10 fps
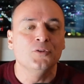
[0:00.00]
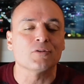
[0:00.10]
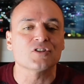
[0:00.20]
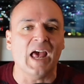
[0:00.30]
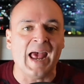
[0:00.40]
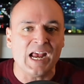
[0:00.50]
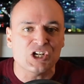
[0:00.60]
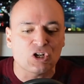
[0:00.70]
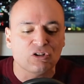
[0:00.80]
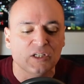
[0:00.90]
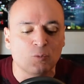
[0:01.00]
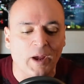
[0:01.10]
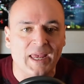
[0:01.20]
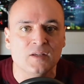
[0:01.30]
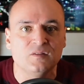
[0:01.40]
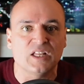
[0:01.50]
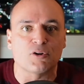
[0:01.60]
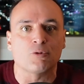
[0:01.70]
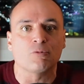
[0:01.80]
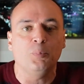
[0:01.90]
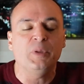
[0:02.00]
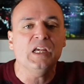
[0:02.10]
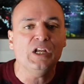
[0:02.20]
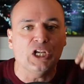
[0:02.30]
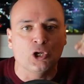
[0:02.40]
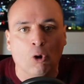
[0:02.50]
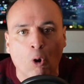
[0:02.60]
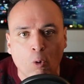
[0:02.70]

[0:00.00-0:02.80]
there's actually waves that are repeating